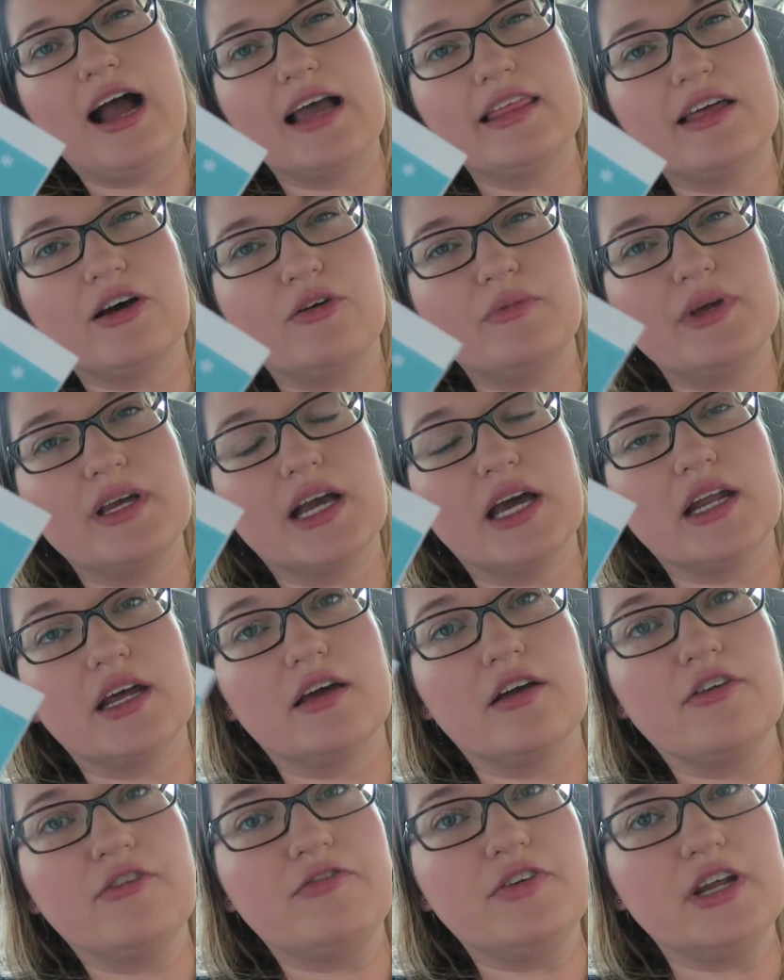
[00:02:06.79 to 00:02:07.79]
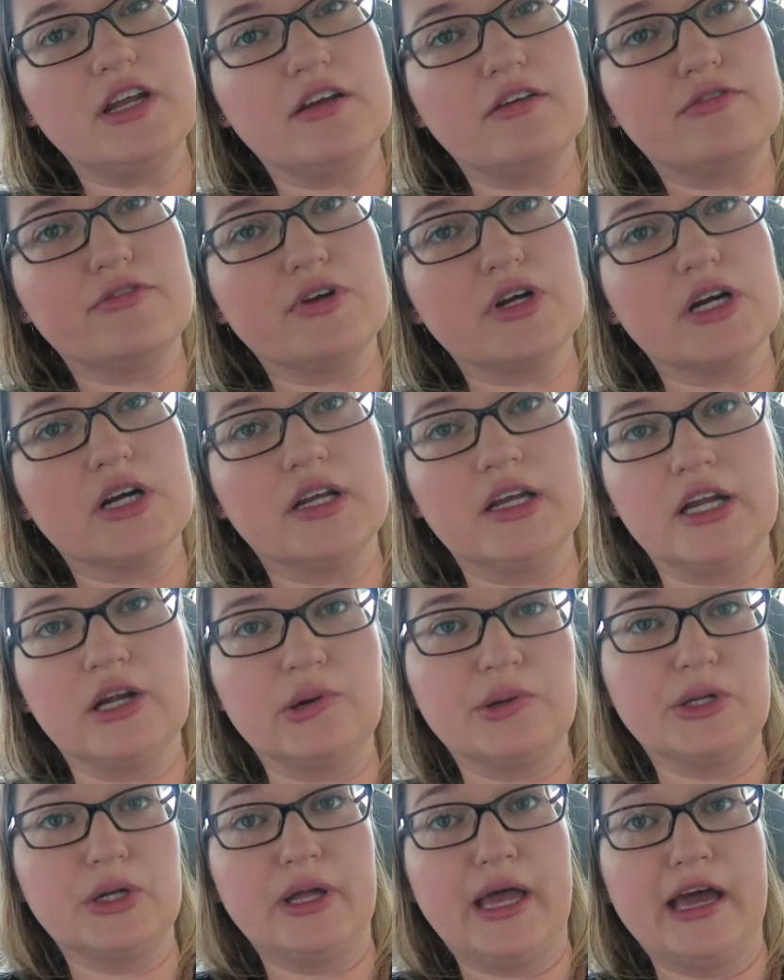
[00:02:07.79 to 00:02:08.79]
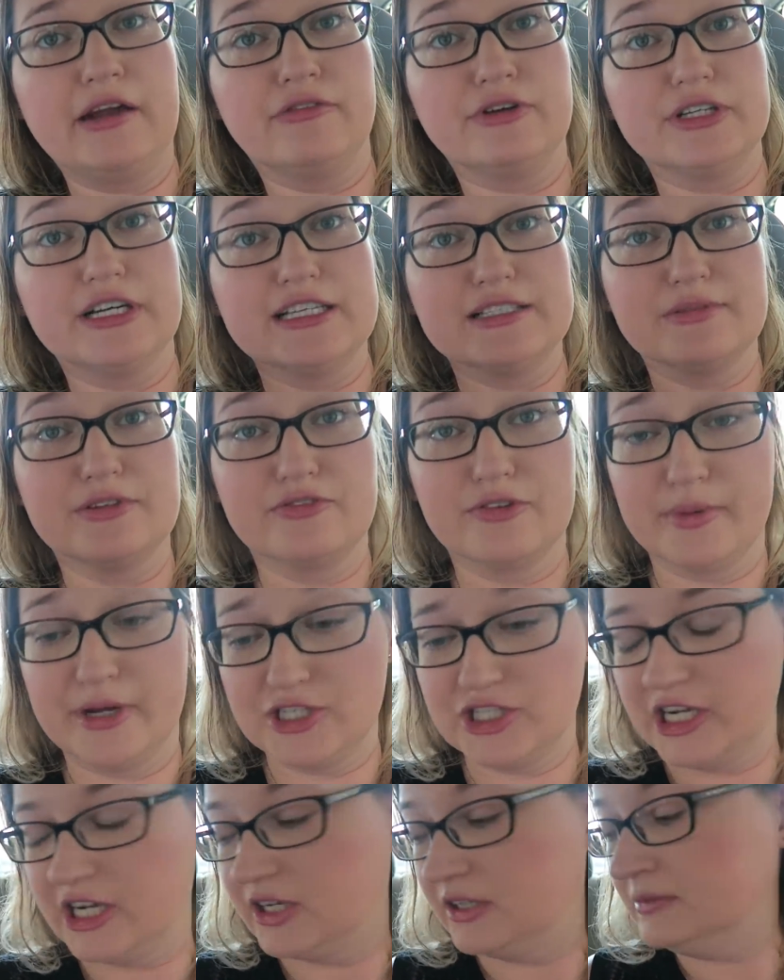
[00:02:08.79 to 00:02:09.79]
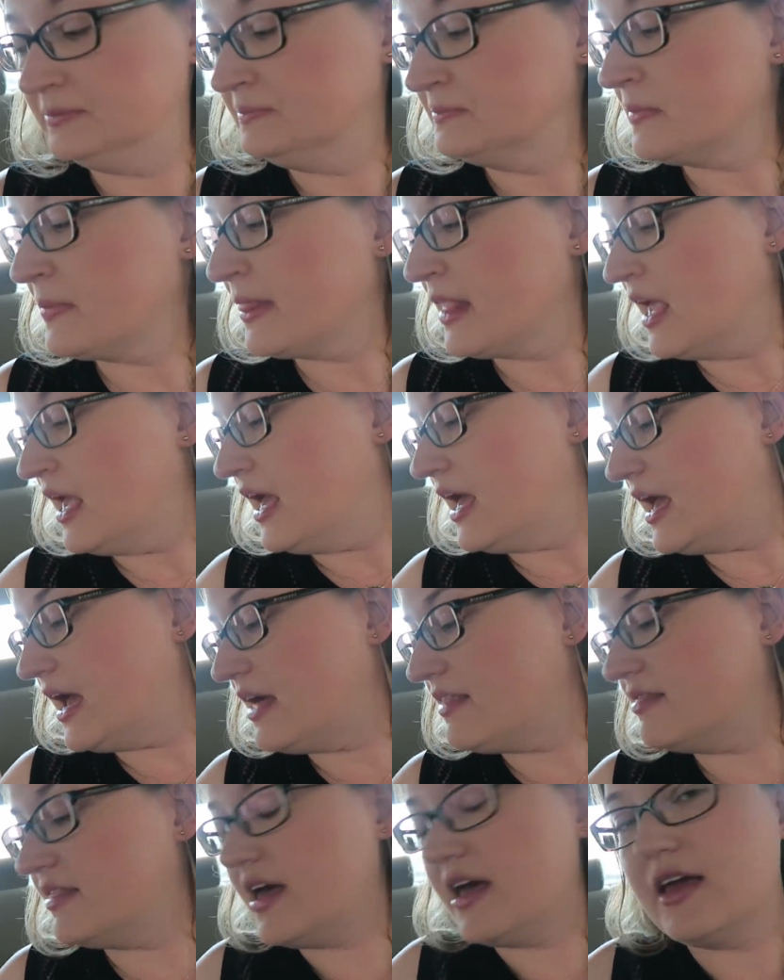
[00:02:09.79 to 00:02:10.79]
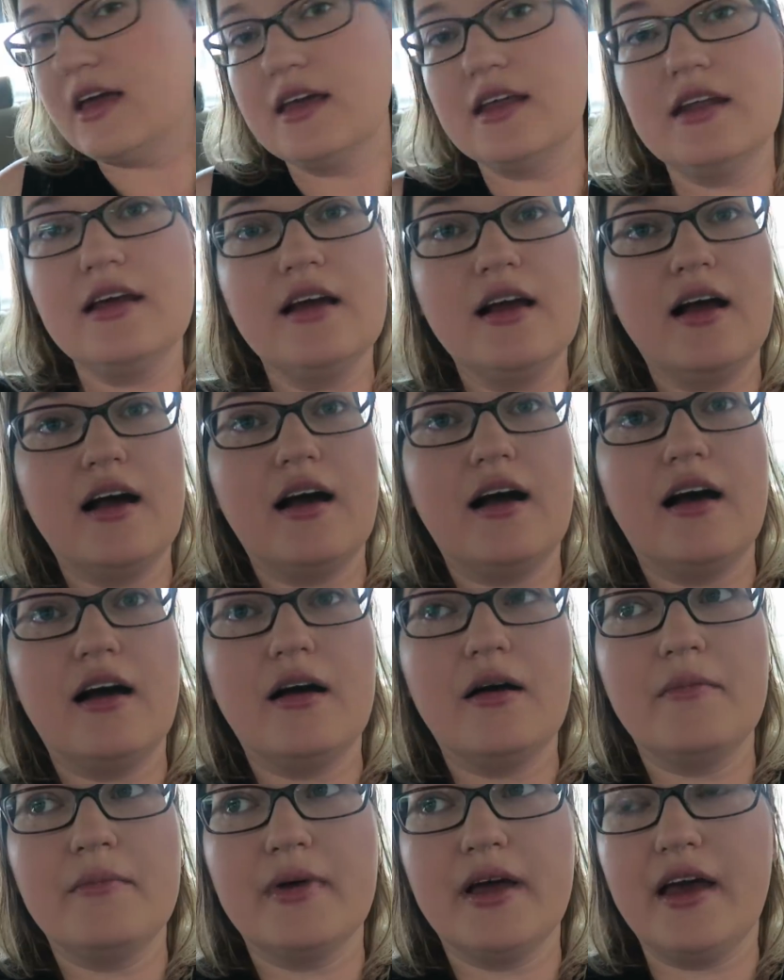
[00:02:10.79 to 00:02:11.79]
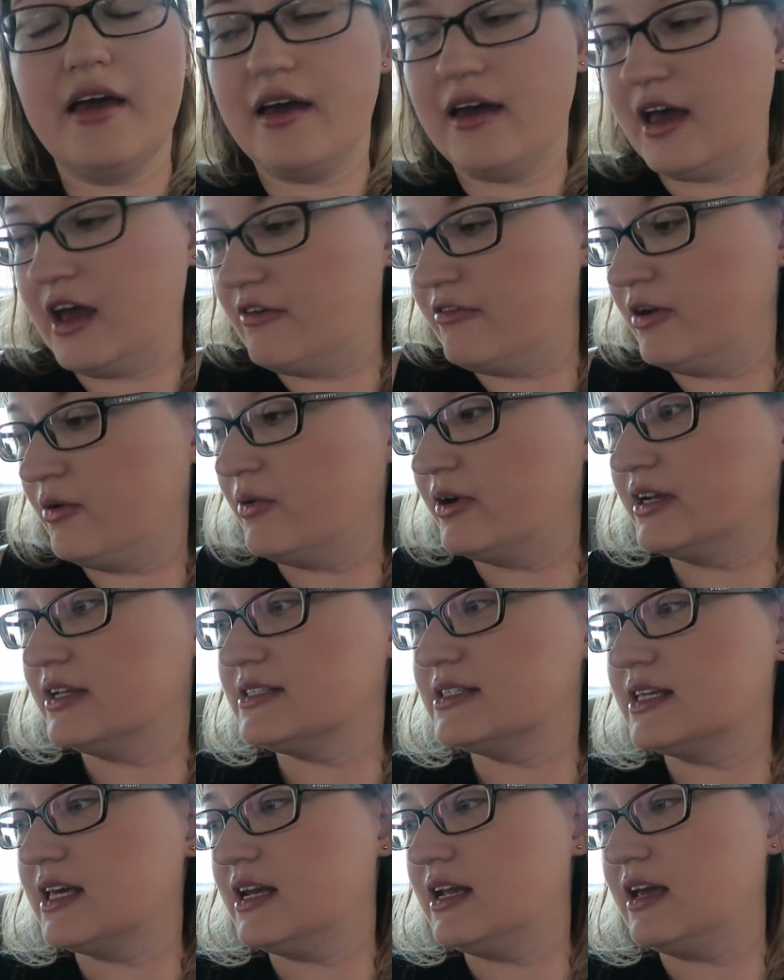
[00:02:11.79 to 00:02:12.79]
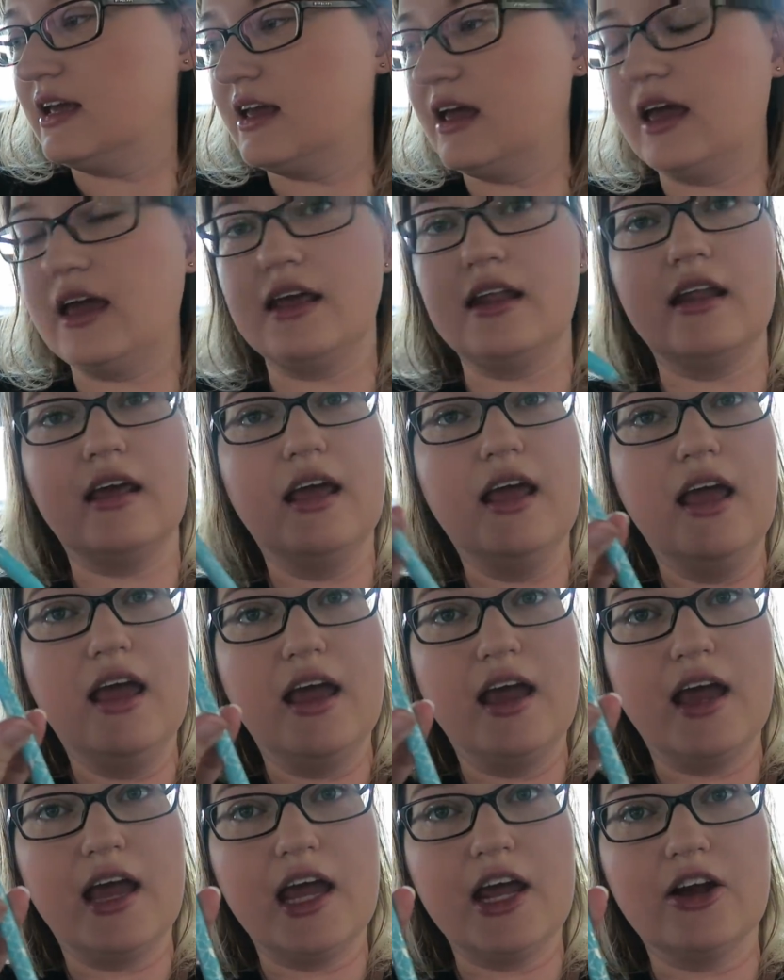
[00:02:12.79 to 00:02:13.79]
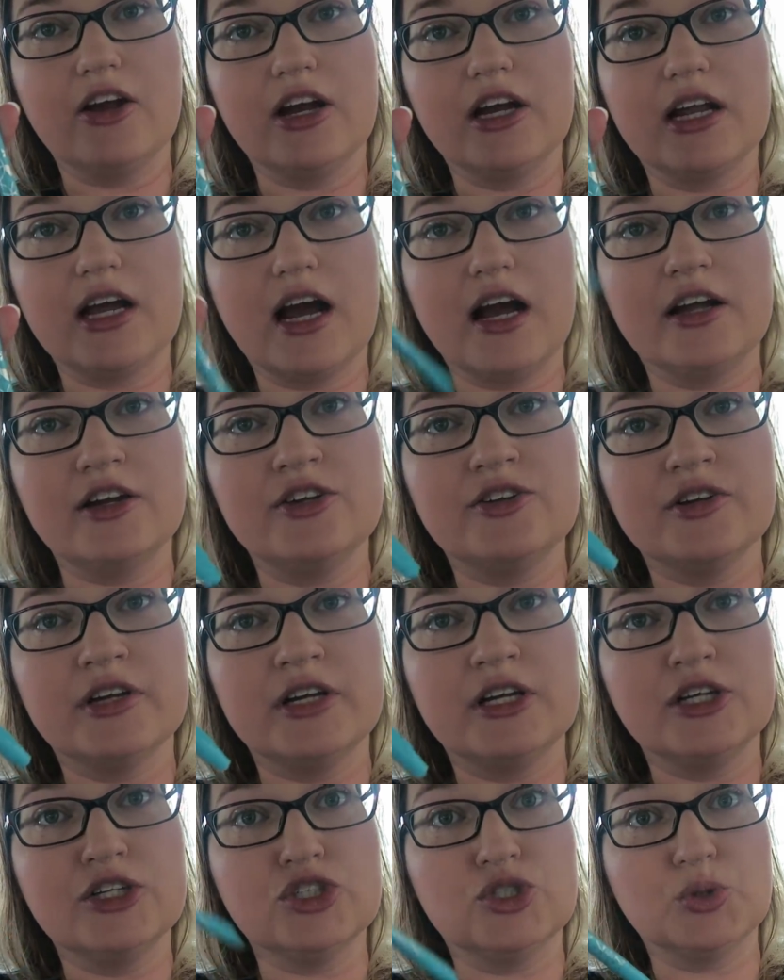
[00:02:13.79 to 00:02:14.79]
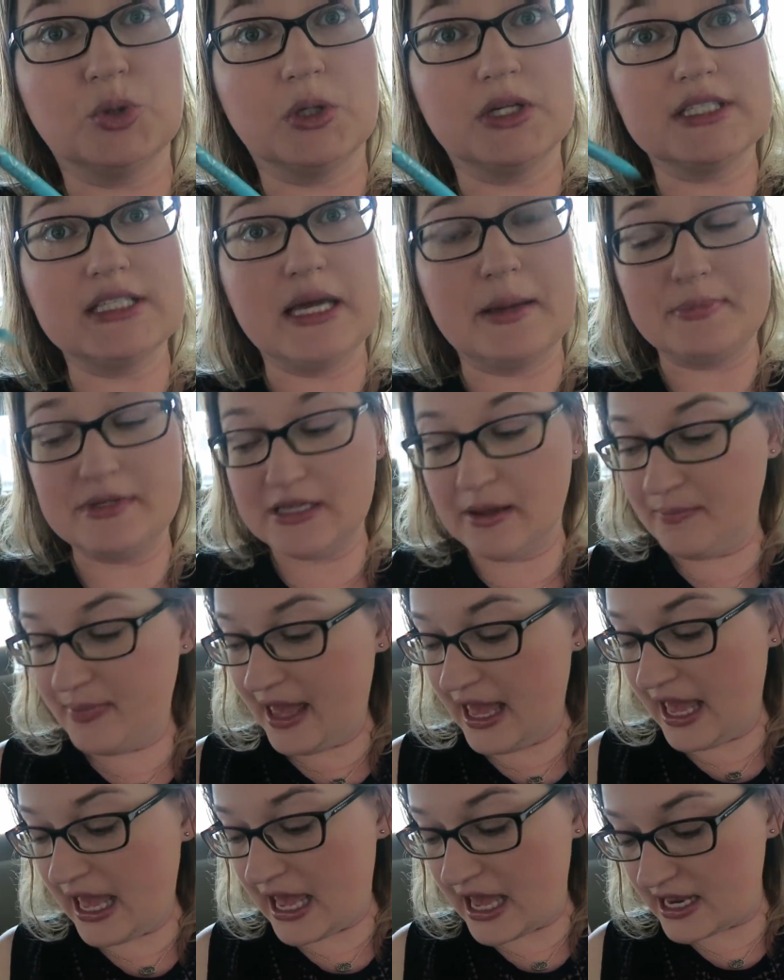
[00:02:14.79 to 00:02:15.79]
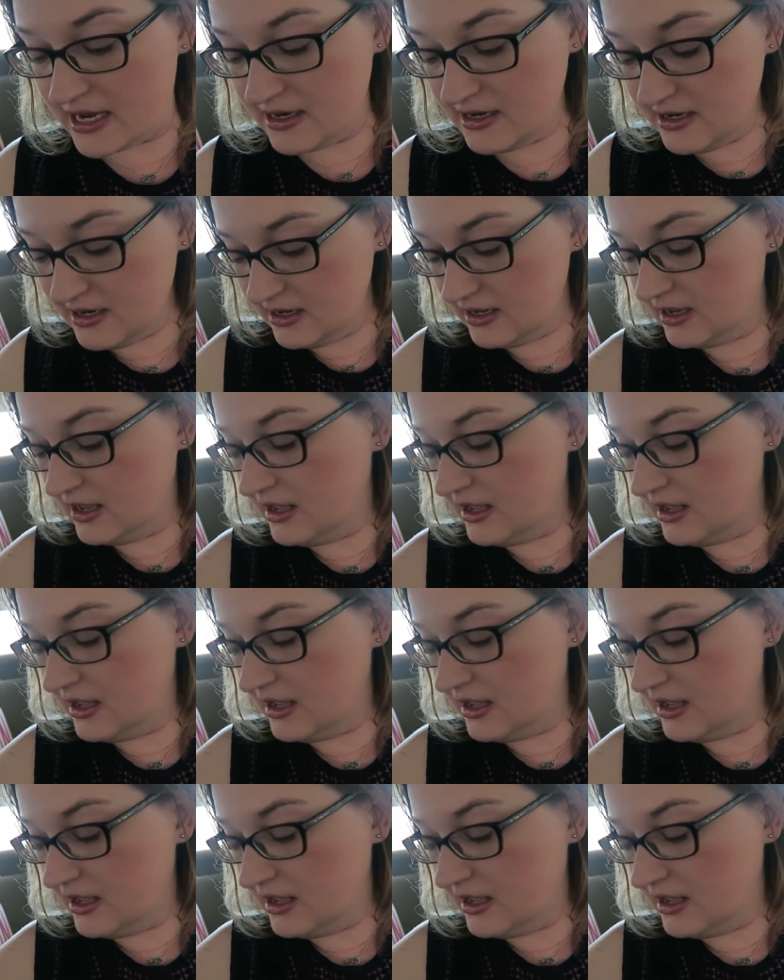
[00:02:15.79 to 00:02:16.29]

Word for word: I thought would be kind of fitting for, you know, a little advertisement for my channel channel. And then um, everyone is getting an Erin Condren dual tipped pen.